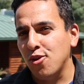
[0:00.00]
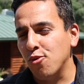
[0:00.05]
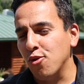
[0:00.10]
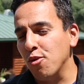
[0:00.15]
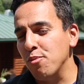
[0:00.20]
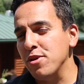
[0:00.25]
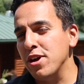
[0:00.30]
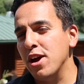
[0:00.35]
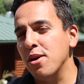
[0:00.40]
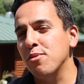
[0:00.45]

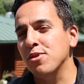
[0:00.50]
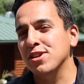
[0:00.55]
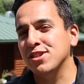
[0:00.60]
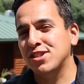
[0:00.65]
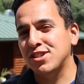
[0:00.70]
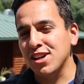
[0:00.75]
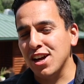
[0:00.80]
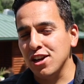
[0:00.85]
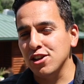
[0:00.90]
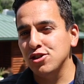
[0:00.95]
we'll be able to
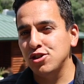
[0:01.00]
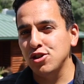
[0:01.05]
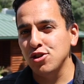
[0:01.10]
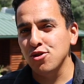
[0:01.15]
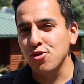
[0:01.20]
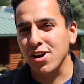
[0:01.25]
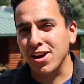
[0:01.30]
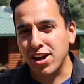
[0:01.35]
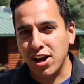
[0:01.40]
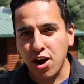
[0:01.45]
send
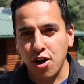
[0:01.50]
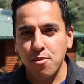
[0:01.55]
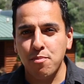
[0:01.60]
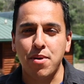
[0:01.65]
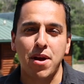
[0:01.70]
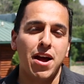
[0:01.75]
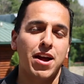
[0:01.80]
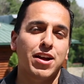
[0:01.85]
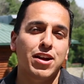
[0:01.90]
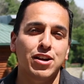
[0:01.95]
you a care
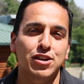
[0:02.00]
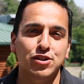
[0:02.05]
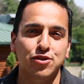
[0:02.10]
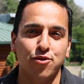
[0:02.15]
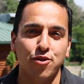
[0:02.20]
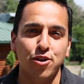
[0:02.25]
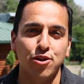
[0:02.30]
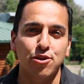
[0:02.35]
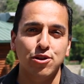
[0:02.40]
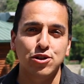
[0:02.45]
package
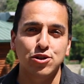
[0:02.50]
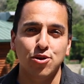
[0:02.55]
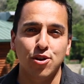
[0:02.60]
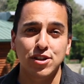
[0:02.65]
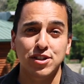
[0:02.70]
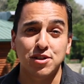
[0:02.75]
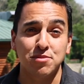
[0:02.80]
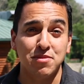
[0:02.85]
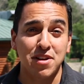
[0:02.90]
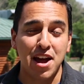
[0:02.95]
for you to enjoy
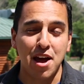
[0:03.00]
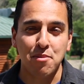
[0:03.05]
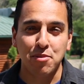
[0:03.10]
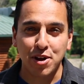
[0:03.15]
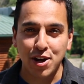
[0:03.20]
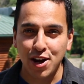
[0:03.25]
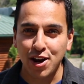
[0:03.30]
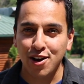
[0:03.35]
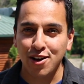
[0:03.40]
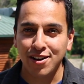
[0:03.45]
some camp
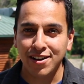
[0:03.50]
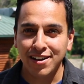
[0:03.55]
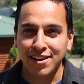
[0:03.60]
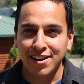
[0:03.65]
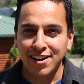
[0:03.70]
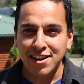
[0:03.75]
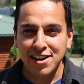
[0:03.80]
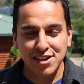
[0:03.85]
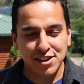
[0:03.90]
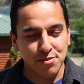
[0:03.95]
gear
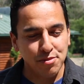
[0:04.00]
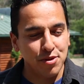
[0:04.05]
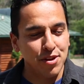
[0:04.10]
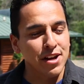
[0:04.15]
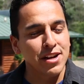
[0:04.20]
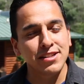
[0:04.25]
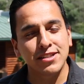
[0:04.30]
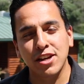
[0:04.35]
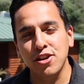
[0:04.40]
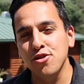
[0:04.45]
and some
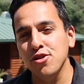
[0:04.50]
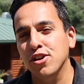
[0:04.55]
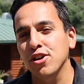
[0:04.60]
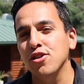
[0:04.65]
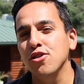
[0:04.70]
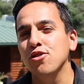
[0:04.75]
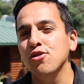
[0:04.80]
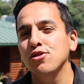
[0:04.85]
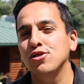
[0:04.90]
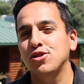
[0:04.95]
things that you
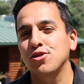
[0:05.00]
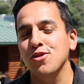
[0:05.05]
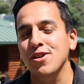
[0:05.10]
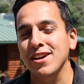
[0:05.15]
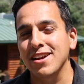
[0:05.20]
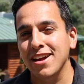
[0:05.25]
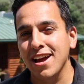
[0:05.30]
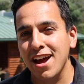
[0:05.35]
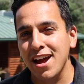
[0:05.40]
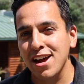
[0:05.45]
could use to
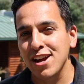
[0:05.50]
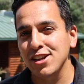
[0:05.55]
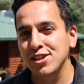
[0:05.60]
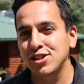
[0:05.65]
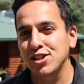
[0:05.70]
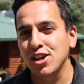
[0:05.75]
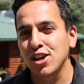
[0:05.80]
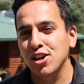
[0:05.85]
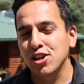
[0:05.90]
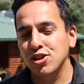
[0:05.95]

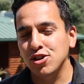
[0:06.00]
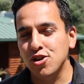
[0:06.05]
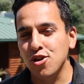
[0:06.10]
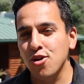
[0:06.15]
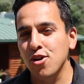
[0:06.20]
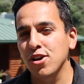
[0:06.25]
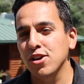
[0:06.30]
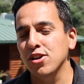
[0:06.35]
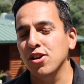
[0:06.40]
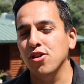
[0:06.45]
engage
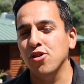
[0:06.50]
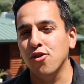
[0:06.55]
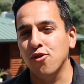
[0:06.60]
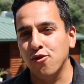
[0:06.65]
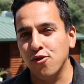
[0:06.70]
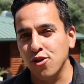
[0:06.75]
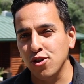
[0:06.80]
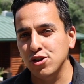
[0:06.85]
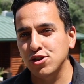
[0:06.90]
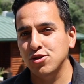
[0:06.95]
during the
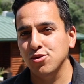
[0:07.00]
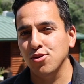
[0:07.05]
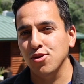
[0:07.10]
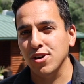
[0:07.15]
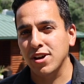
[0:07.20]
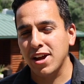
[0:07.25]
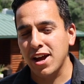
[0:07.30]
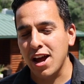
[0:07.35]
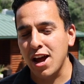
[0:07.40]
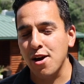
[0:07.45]
virtual
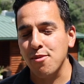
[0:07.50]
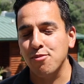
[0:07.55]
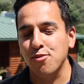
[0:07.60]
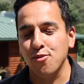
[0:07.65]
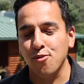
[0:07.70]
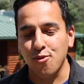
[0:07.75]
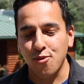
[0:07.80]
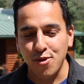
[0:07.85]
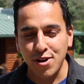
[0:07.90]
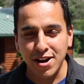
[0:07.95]
camp
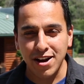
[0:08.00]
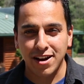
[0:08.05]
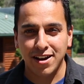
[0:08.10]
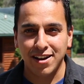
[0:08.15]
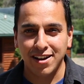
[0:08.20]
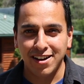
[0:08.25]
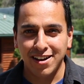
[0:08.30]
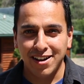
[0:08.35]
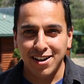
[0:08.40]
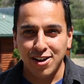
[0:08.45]

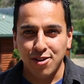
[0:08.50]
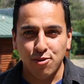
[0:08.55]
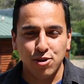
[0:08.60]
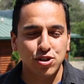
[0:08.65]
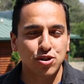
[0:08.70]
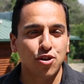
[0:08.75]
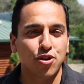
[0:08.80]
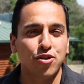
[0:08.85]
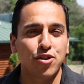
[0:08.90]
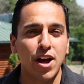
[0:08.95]
week. We're
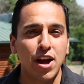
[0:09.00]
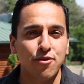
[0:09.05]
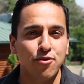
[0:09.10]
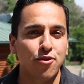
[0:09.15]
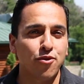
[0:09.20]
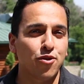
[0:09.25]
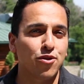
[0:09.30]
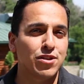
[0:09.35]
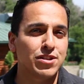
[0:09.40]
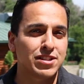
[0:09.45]
so
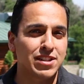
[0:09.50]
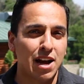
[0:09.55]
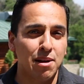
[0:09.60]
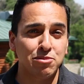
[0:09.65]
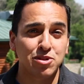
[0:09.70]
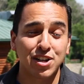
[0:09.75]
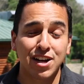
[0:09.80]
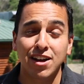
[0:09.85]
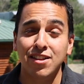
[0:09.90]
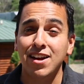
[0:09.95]
thankful for this time
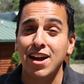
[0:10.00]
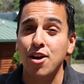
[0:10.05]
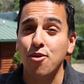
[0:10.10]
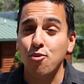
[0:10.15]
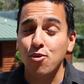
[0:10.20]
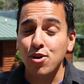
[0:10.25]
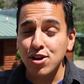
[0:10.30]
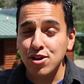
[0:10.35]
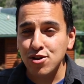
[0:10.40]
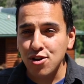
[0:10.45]
together, and
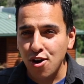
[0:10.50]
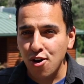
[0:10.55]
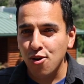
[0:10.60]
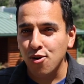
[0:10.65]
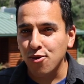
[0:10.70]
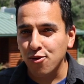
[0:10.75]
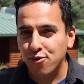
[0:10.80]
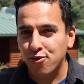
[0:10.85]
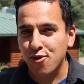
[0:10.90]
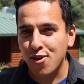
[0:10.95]
we
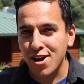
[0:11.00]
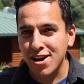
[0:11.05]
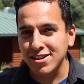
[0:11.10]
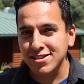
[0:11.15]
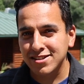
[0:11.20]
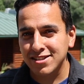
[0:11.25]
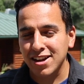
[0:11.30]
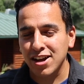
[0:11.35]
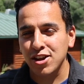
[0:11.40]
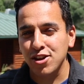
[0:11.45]
know,
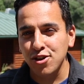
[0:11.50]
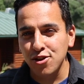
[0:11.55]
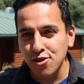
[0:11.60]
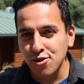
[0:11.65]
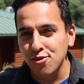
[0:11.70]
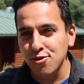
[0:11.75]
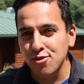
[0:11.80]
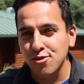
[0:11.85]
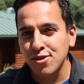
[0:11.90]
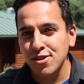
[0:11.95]
friends, that
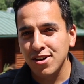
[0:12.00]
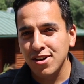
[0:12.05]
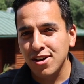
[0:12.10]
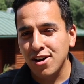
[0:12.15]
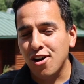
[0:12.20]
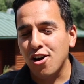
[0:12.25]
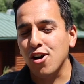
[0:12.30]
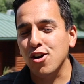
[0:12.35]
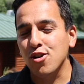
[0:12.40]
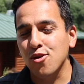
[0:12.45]
you
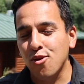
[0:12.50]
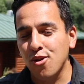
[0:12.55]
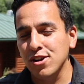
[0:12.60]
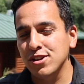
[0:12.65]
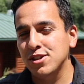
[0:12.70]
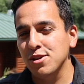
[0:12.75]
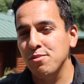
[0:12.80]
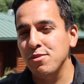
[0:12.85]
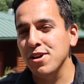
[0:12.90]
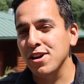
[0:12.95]
are going
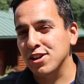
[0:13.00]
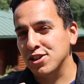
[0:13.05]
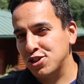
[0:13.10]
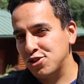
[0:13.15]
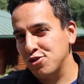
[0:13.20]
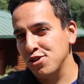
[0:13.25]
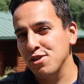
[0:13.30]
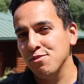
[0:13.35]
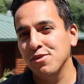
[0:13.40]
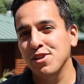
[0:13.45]
to be
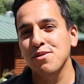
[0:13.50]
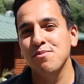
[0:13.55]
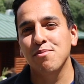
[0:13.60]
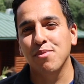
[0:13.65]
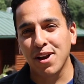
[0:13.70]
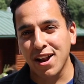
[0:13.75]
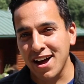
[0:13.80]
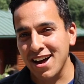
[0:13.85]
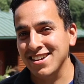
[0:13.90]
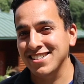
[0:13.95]
extremely
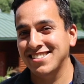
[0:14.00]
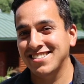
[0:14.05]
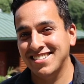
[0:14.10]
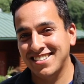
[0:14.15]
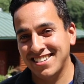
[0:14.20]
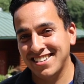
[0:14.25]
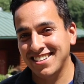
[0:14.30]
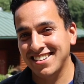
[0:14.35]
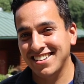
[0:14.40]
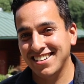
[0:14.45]

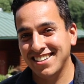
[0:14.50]
blessed.